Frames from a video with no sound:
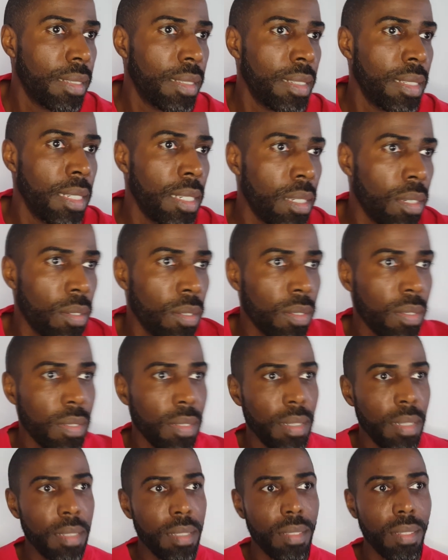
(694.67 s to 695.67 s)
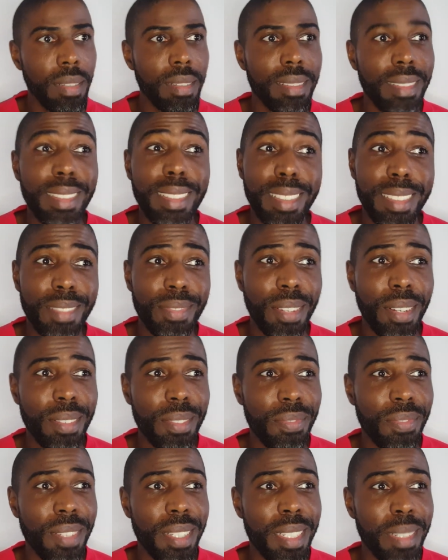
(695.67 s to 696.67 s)
news, it's very
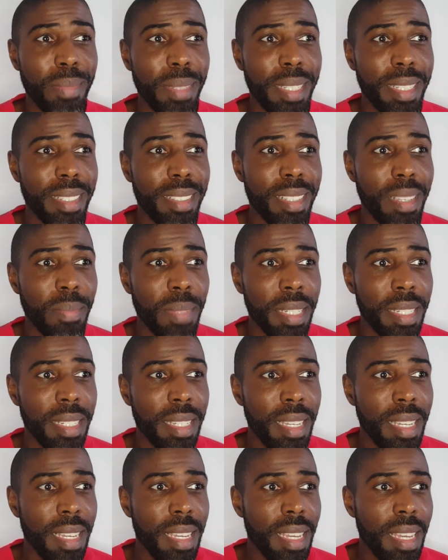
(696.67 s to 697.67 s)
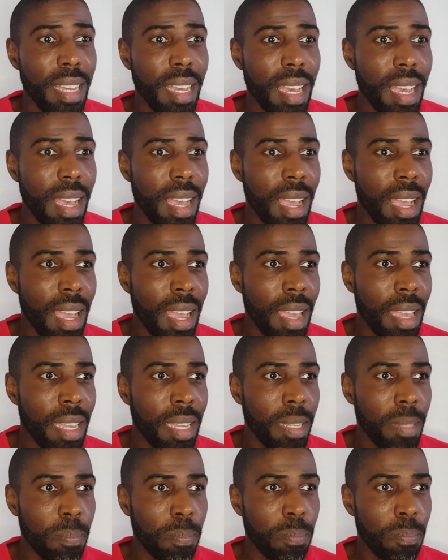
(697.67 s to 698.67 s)
funny, because I mean,
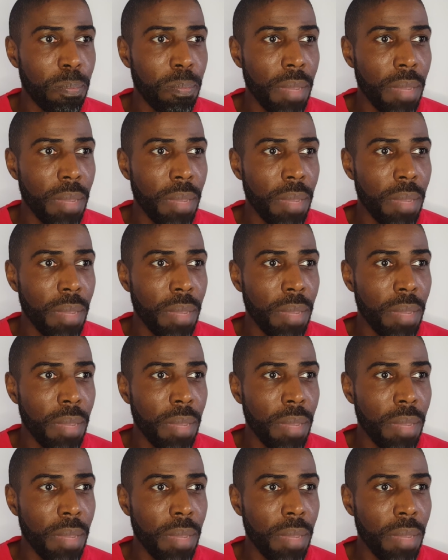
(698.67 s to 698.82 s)
I